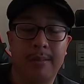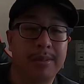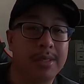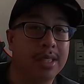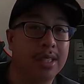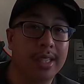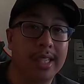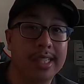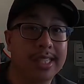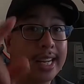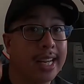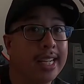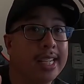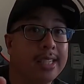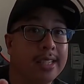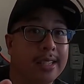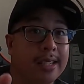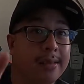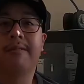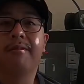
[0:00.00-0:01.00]
So let's get
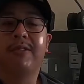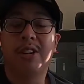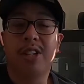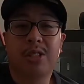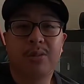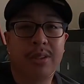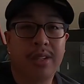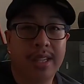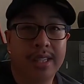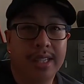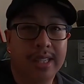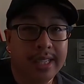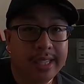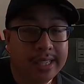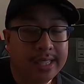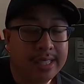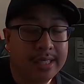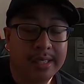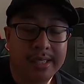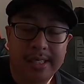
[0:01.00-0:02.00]
into it. The first one on the
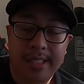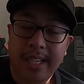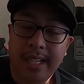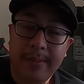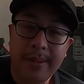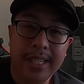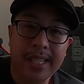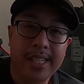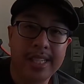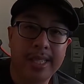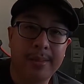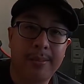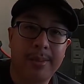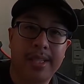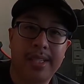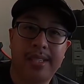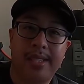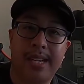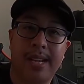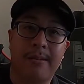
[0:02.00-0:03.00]
list is going to be the
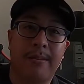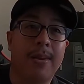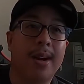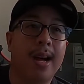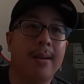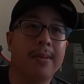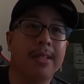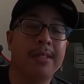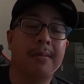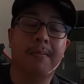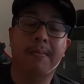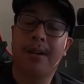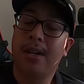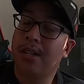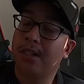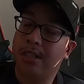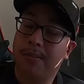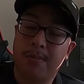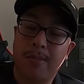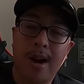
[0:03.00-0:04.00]
cheapest and probably the
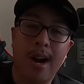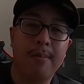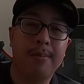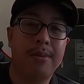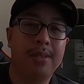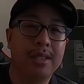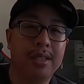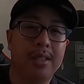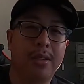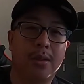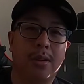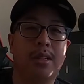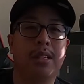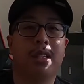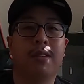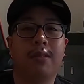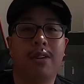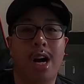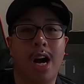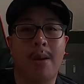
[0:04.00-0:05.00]
most popular
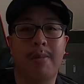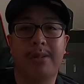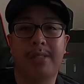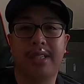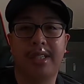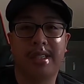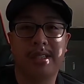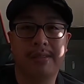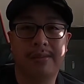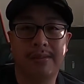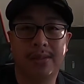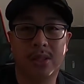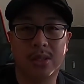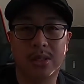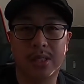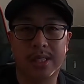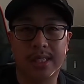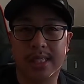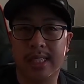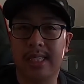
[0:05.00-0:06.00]
coilover option
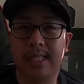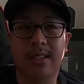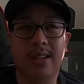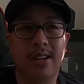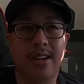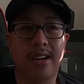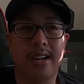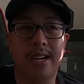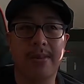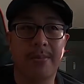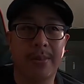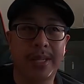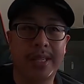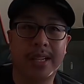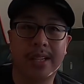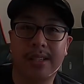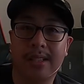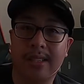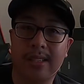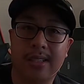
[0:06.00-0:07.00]
for this car and
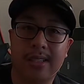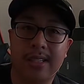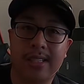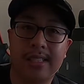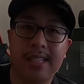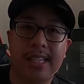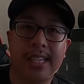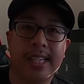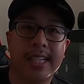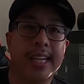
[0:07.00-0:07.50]
many other cars.